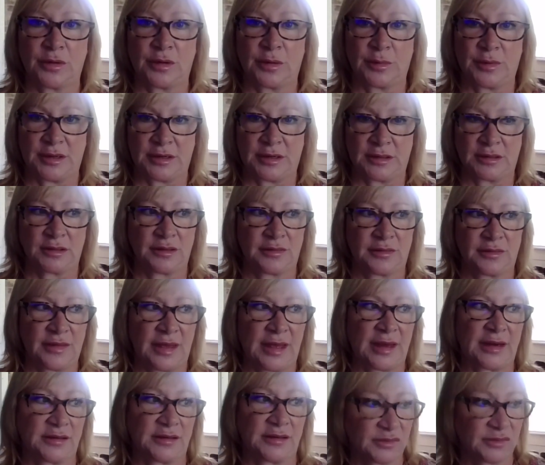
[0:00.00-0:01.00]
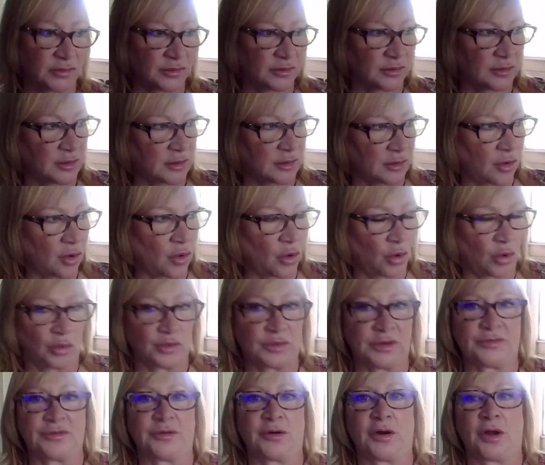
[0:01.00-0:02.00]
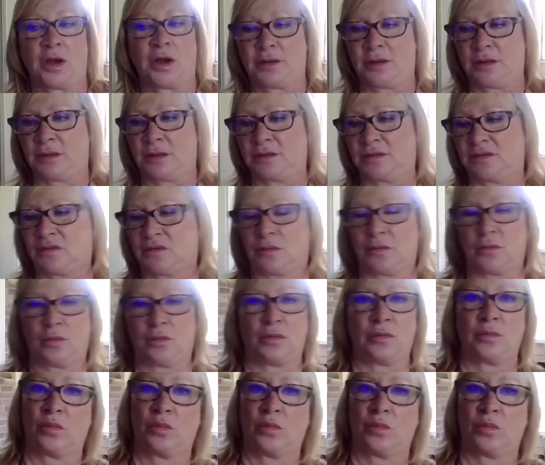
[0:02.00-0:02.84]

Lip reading: what I mean? That is a whole different audience than